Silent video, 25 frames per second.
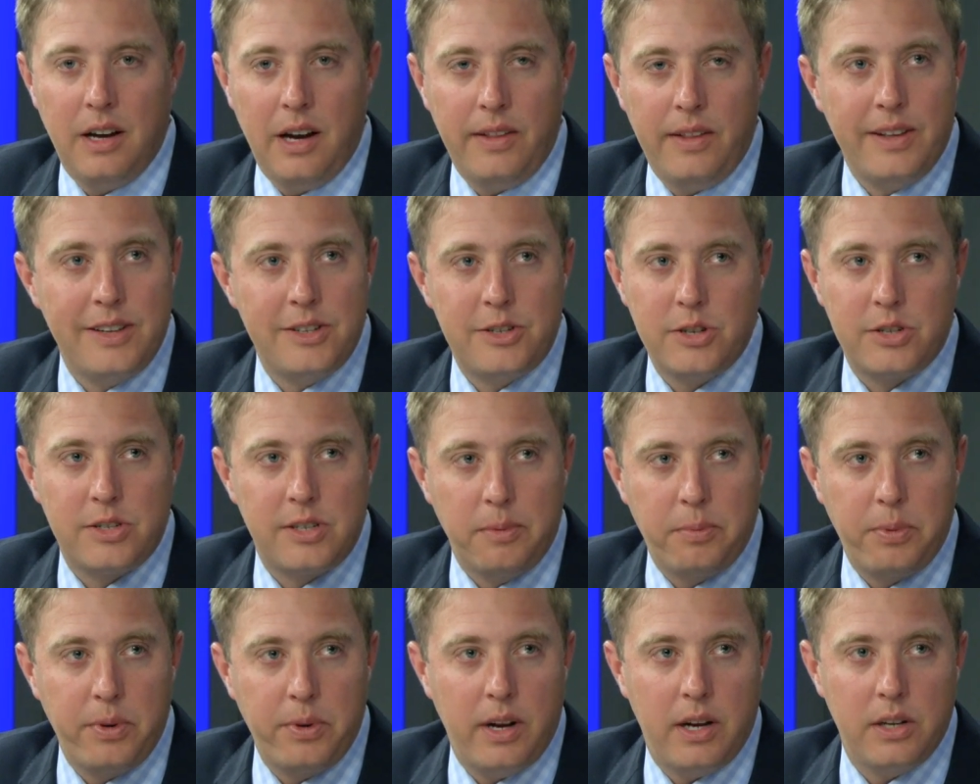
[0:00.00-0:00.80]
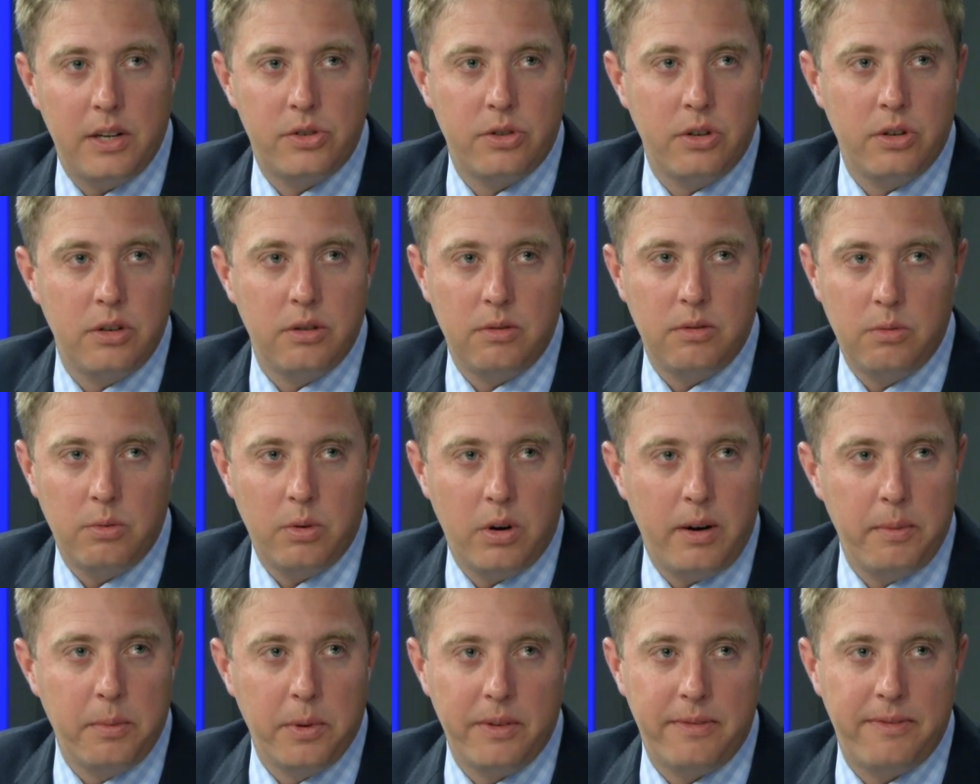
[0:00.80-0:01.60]
And that's just simply not true.
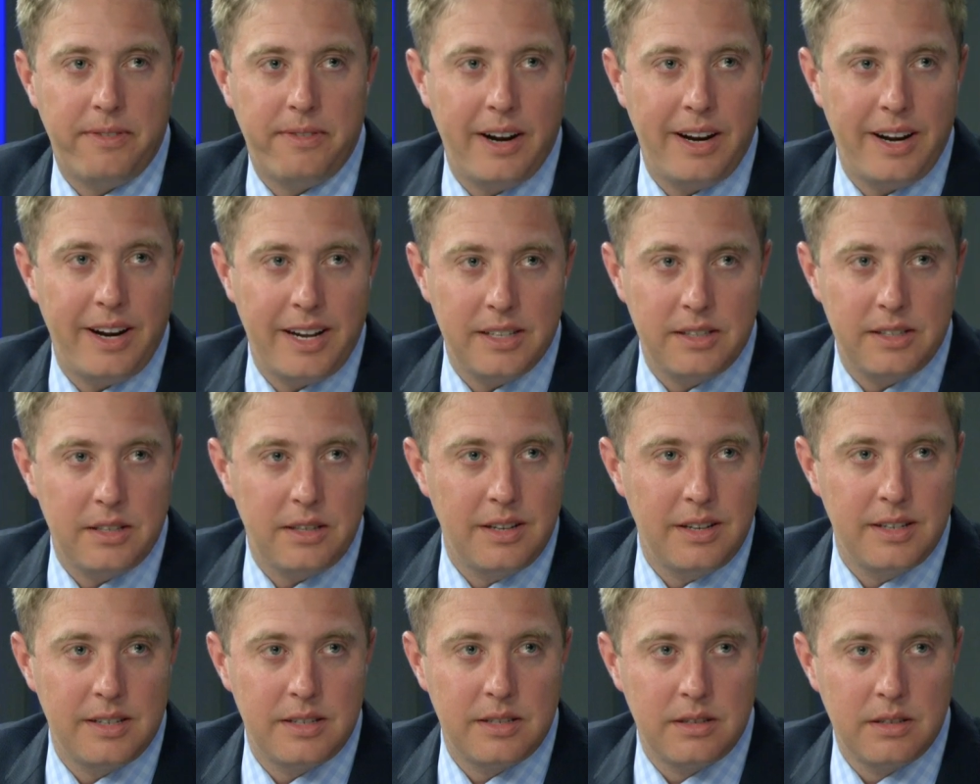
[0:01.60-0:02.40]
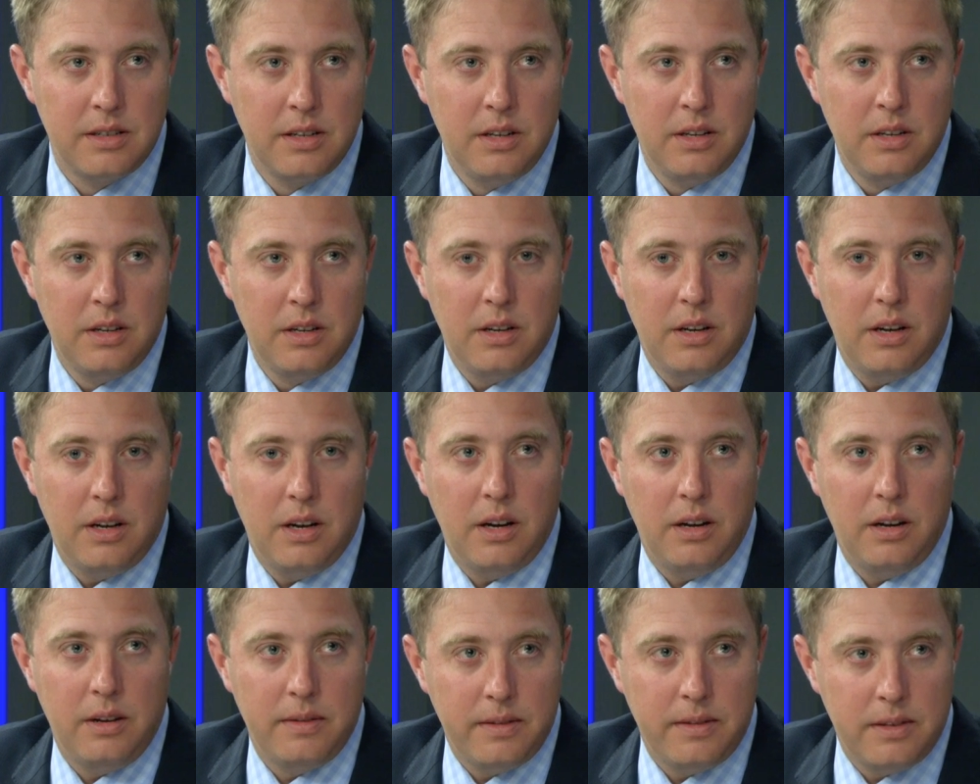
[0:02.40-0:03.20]
We're able to finance this. People
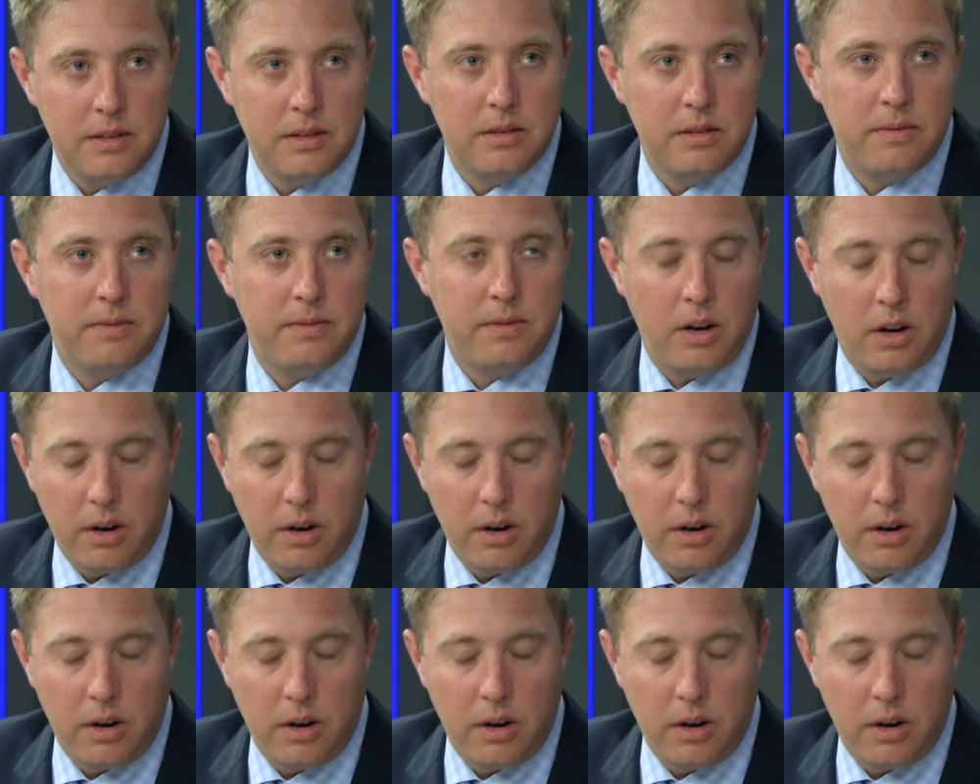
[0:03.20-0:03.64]
are uh, financing it.